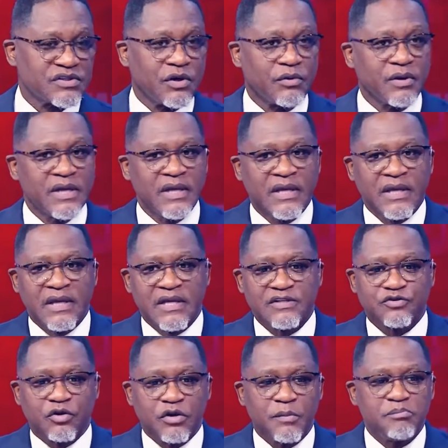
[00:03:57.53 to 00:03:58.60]
So
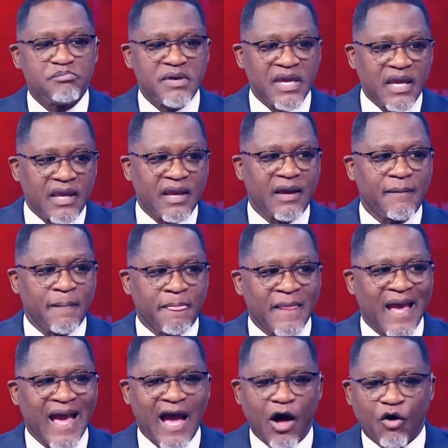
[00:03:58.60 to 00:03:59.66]
it's going to be
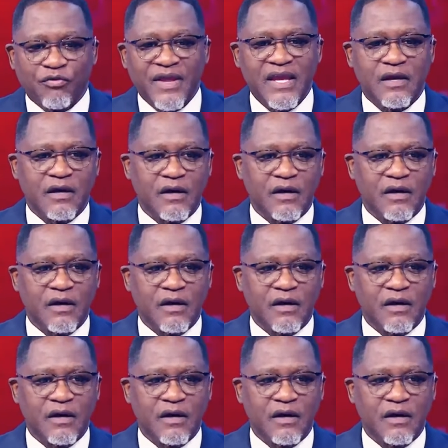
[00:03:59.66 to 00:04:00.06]
how they